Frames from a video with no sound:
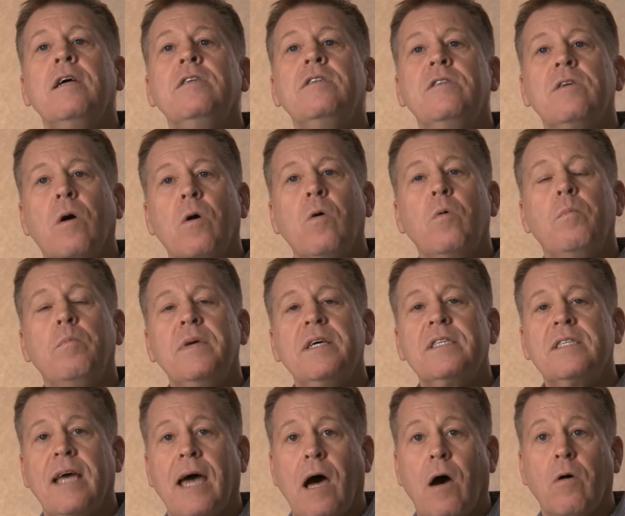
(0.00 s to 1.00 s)
Don't miss
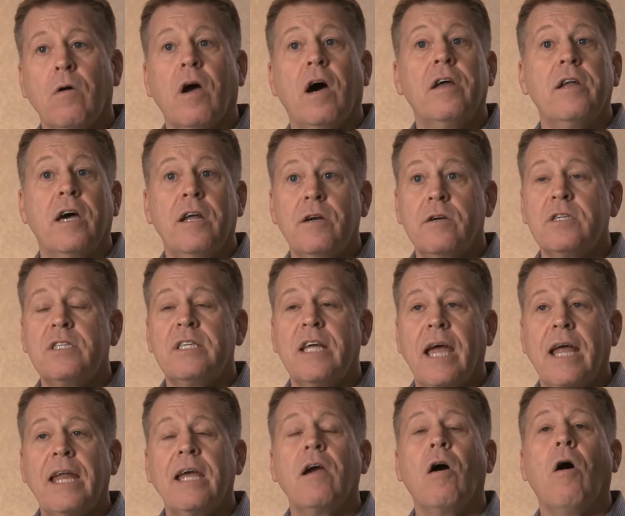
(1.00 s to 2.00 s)
out on
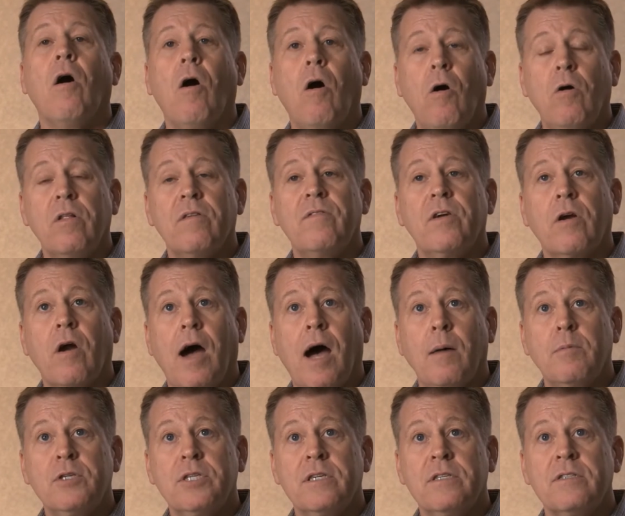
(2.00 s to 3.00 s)
understanding all of your
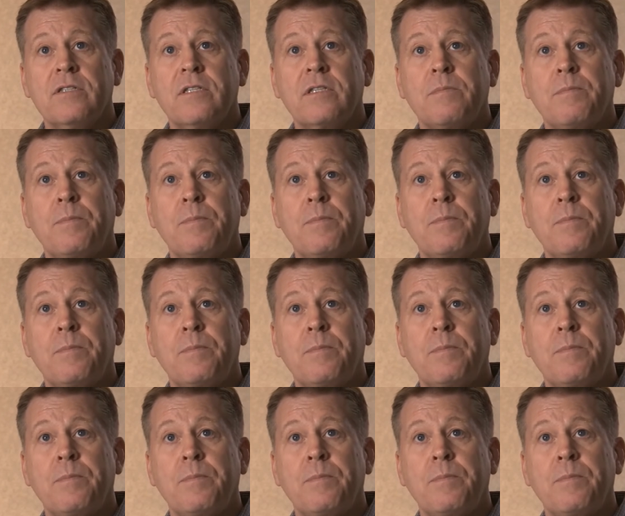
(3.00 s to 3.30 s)
options.